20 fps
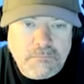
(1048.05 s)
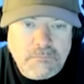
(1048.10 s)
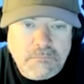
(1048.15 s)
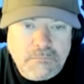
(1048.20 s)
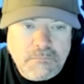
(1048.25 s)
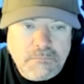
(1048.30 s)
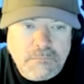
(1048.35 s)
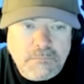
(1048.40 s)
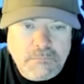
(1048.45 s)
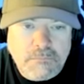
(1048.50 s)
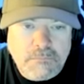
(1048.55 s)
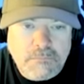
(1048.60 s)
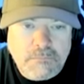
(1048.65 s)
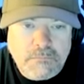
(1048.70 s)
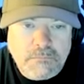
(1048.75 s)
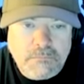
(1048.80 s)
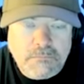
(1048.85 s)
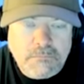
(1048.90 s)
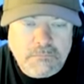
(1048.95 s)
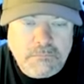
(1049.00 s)

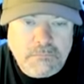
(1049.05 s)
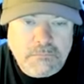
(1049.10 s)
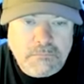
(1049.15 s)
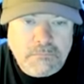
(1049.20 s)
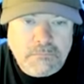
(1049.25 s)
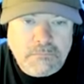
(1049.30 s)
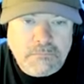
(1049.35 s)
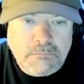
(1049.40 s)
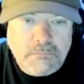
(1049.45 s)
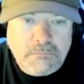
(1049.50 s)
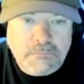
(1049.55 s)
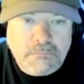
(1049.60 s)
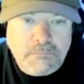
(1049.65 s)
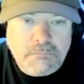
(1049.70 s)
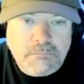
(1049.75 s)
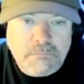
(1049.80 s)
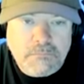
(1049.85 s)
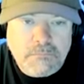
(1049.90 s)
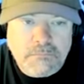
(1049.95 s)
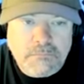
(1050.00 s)

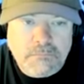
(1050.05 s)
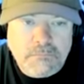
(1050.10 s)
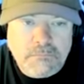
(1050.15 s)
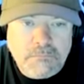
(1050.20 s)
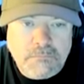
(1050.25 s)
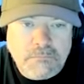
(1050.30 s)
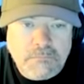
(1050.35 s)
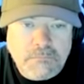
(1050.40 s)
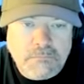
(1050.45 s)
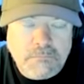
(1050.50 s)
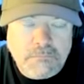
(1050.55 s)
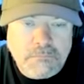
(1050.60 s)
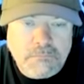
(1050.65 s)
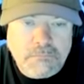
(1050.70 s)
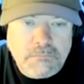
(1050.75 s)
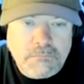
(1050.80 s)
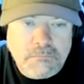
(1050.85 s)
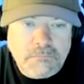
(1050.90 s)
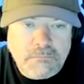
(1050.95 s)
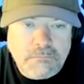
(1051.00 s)

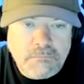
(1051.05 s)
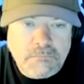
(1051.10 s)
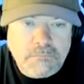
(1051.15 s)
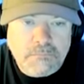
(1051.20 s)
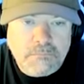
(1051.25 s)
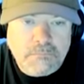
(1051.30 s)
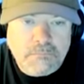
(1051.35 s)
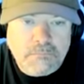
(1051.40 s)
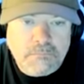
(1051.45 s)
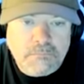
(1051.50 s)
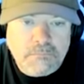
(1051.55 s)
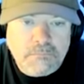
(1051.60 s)
[no speech]